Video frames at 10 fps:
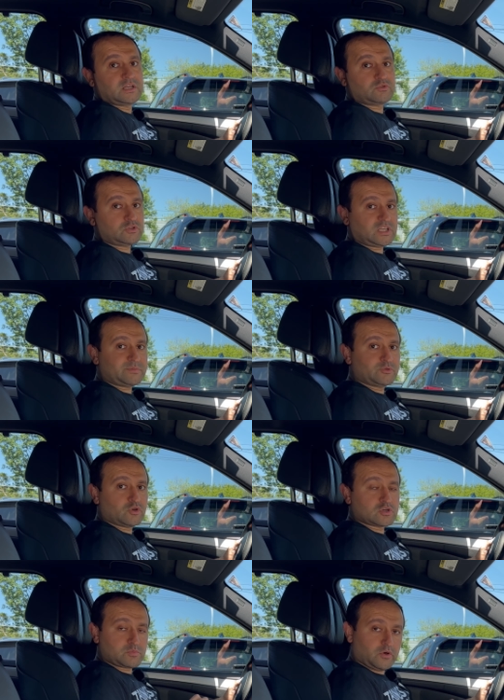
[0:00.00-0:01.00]
Don't get me
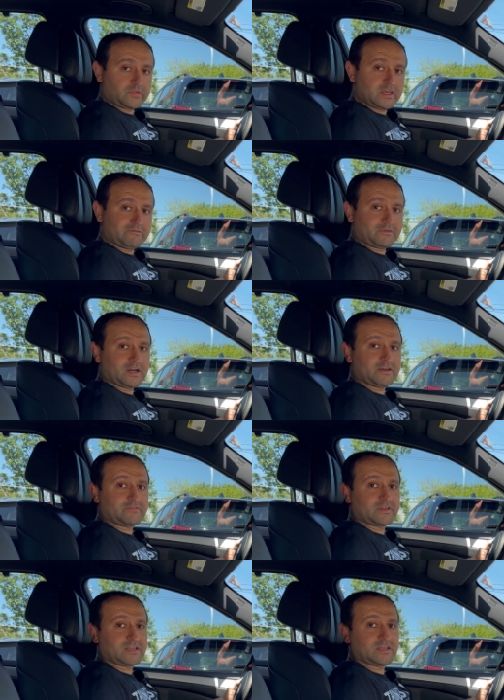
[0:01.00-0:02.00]
wrong, both
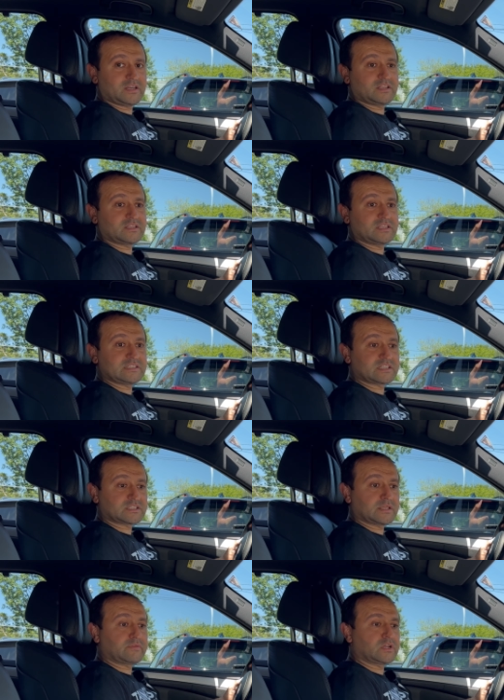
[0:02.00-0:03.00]
M5 and
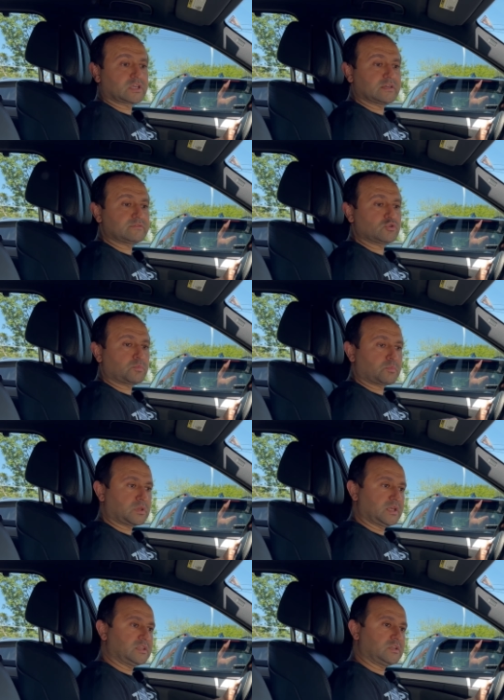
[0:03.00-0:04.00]
E63 gives you
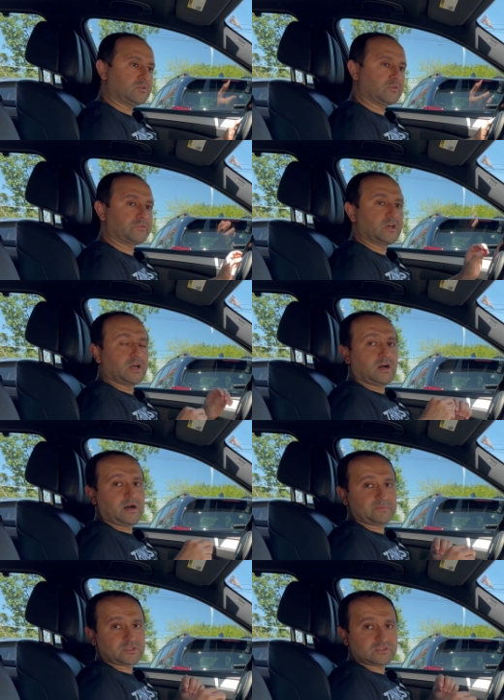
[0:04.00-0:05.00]
plenty of
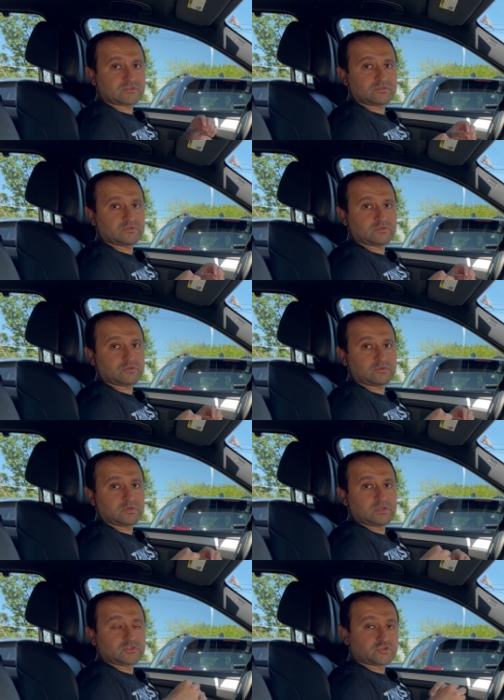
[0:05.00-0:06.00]
options to
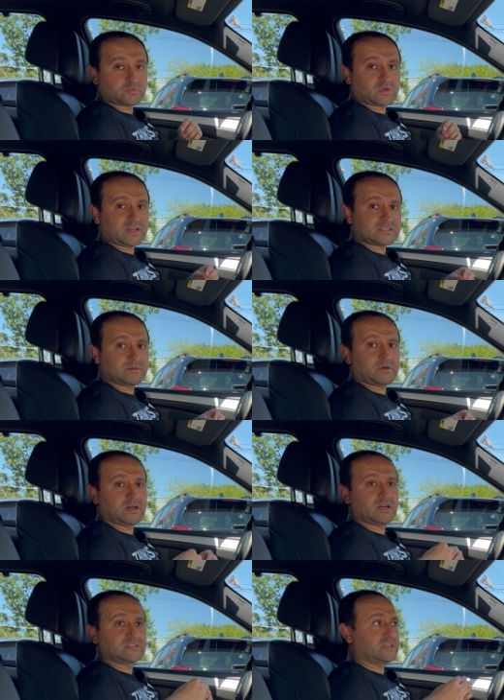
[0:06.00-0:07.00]

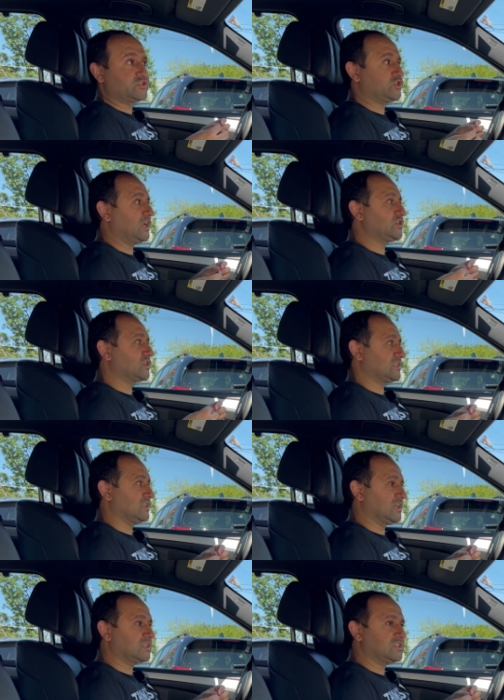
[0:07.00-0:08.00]
customize and change the
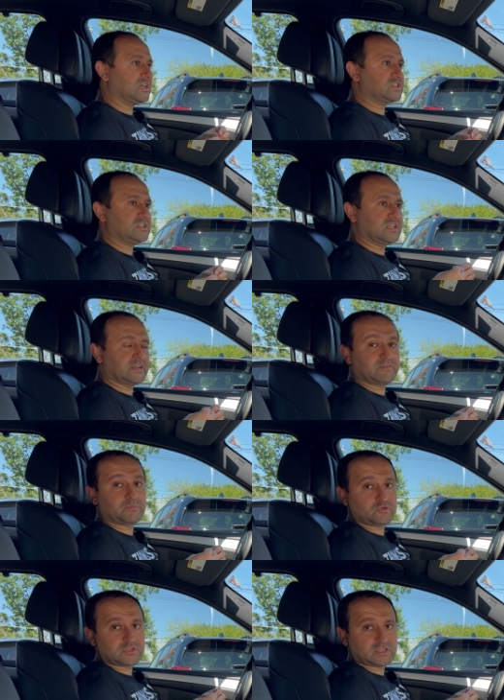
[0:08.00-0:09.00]
sitting direction, and every
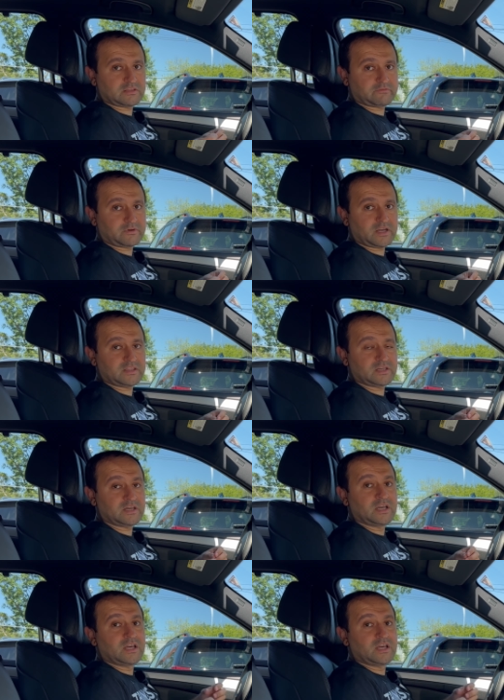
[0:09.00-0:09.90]
person can find a